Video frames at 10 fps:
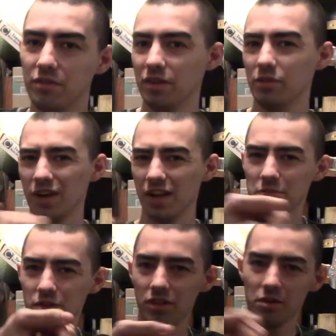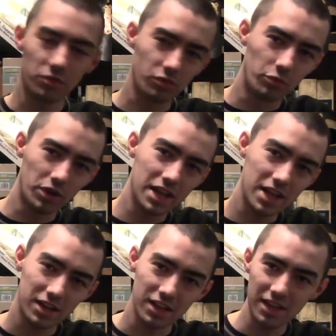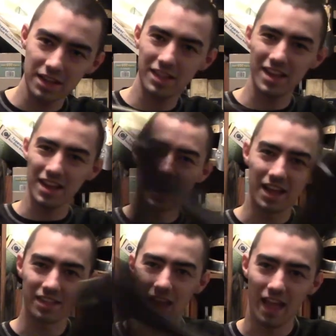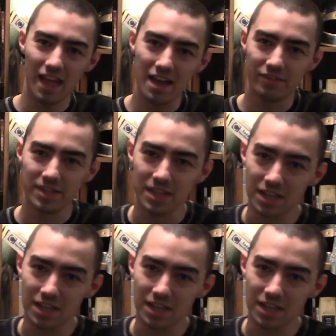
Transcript: I'm using it with a one-hand, this thing has a heavy